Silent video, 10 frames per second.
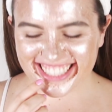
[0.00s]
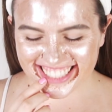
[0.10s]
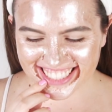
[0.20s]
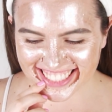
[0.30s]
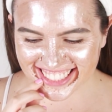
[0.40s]

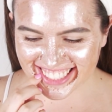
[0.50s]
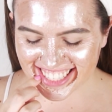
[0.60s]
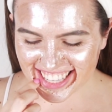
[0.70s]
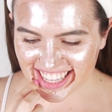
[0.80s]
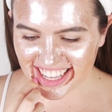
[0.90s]
and then you can
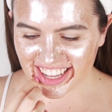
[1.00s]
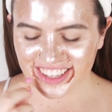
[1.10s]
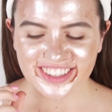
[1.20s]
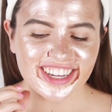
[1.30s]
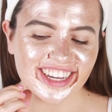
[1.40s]

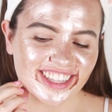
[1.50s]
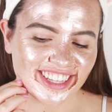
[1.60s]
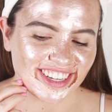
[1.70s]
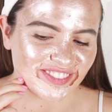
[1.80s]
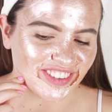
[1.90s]
smile to
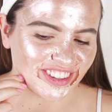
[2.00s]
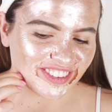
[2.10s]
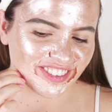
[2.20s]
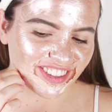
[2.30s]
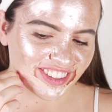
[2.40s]
loosen the
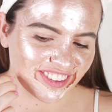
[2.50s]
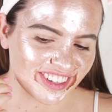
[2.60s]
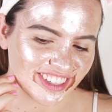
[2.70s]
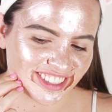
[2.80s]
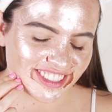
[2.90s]
mask
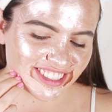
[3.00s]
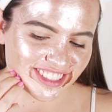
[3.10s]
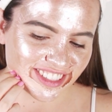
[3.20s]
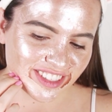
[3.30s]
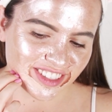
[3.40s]
and gently
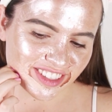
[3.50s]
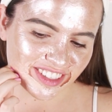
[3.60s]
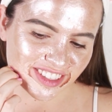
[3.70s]
peel off from the